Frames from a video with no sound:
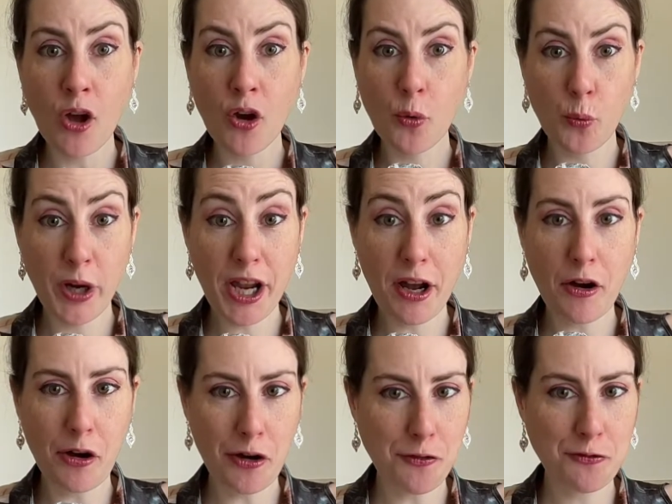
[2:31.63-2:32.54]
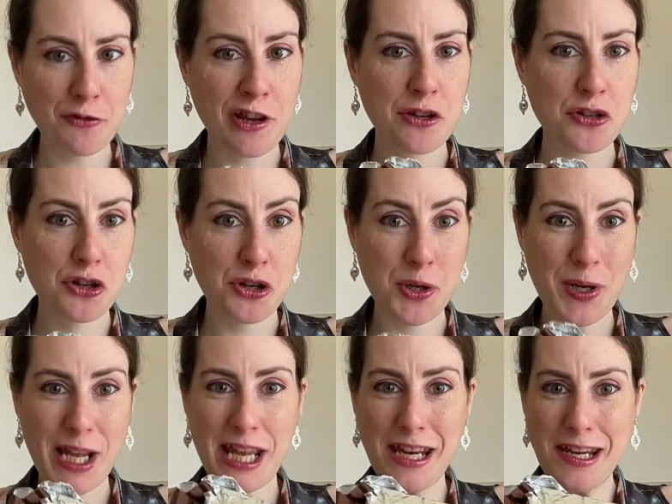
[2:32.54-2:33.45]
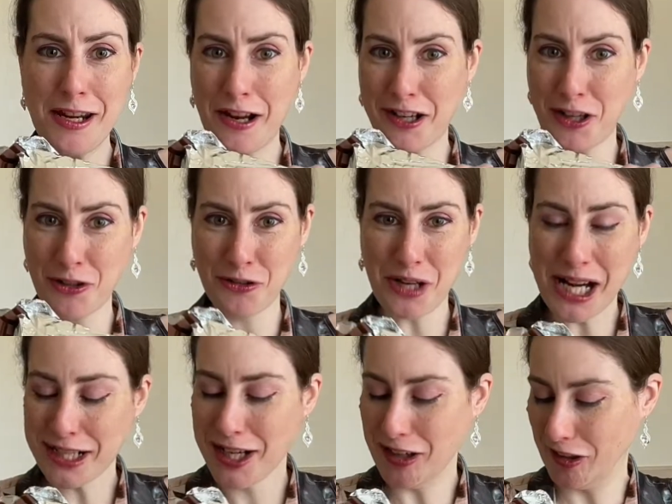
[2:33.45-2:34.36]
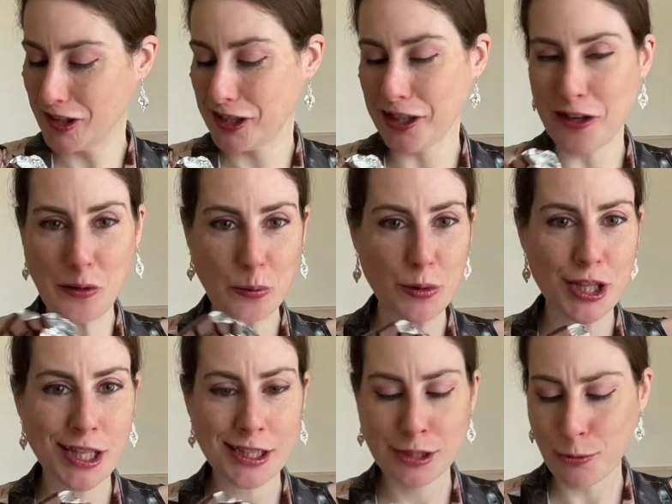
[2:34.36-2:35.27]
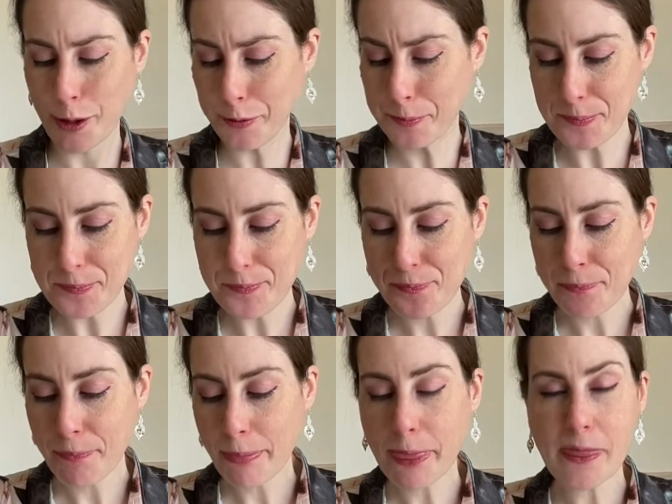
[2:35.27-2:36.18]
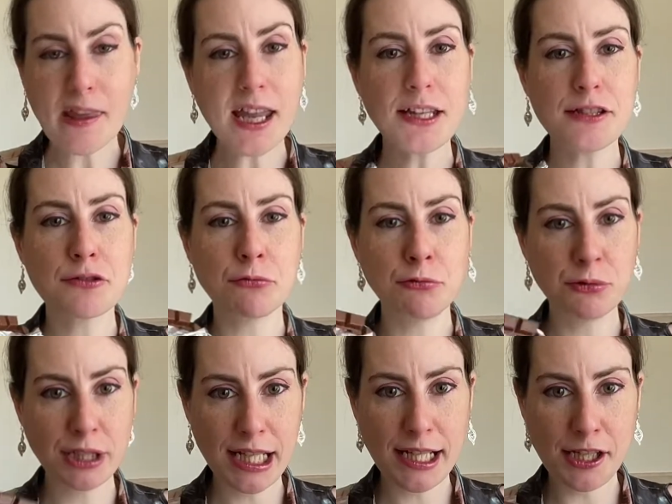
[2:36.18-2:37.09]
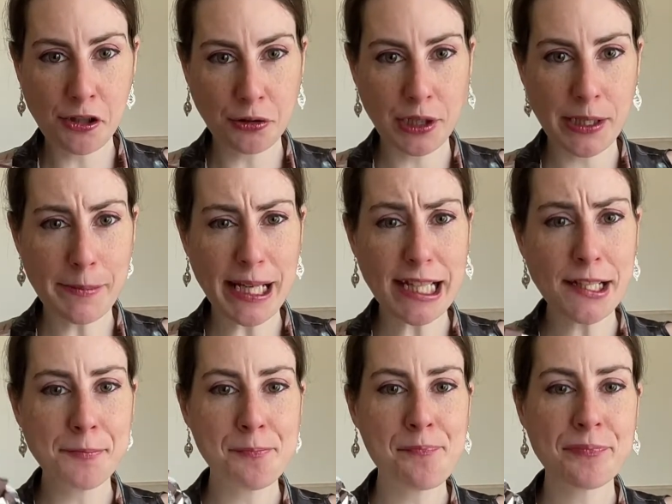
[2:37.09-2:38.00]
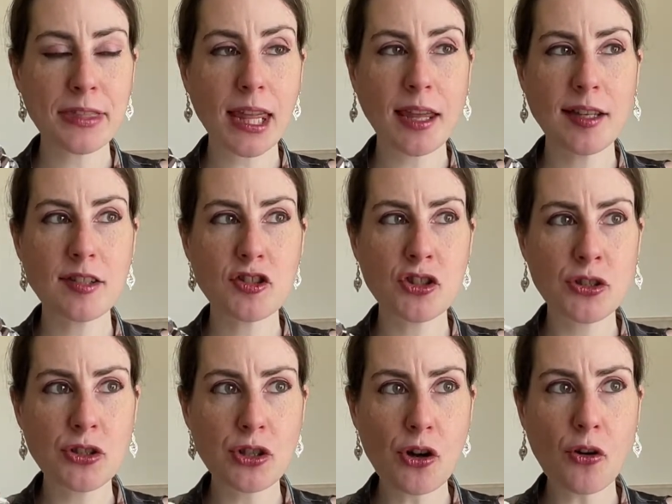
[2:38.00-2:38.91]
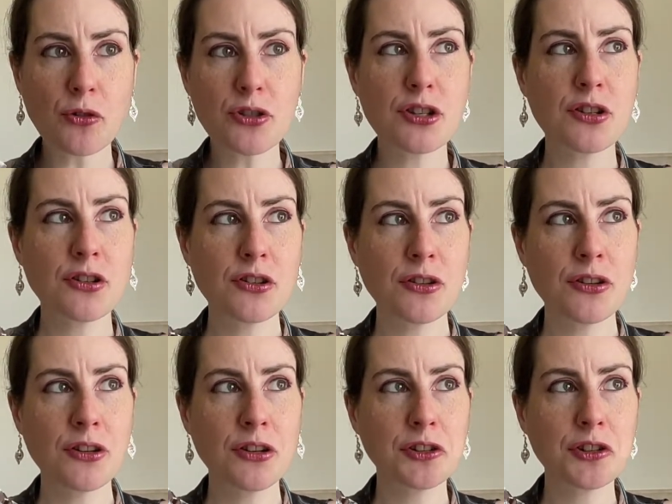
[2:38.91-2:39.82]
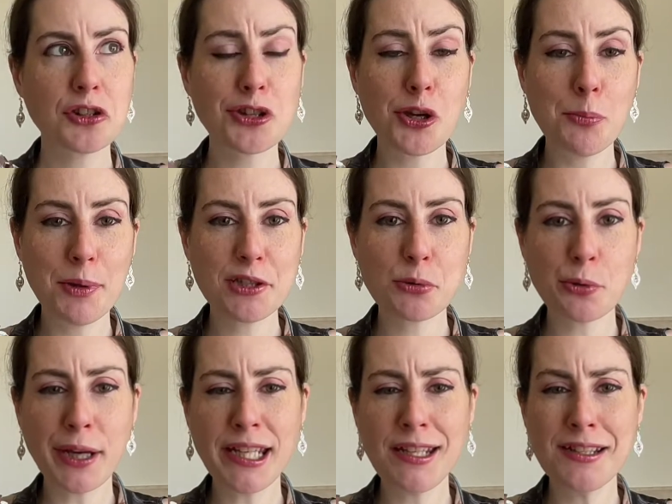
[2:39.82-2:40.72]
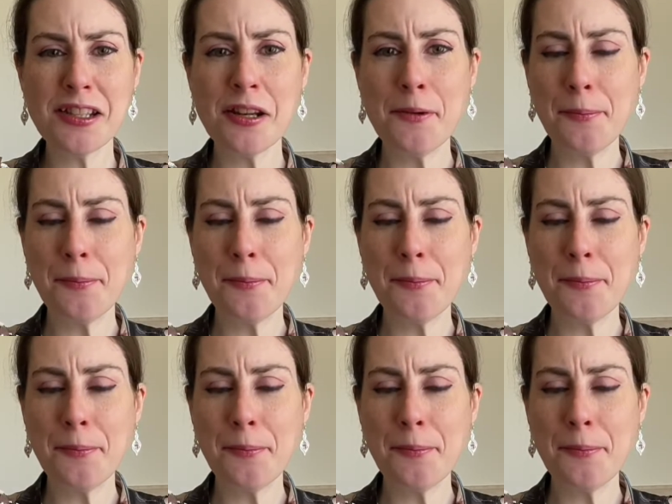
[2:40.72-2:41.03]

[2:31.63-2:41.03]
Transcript: We are off to a cracking start with this one. It's really creamy. It's not super sweet.